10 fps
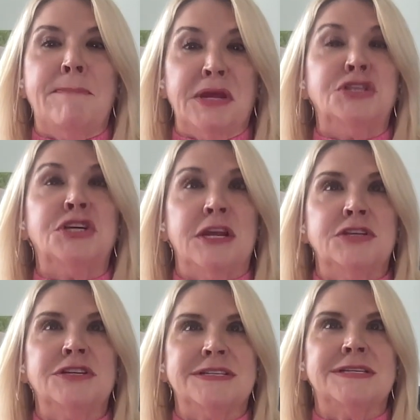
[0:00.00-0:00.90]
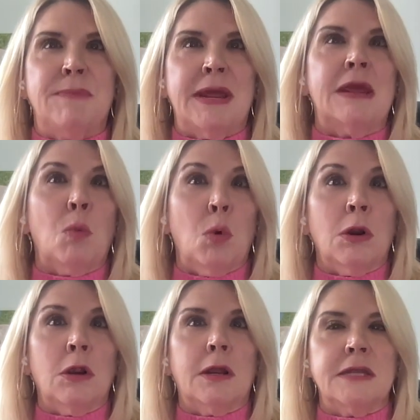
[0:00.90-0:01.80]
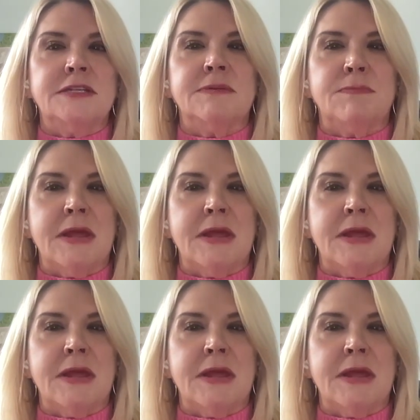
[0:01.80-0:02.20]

big changes to make it work and to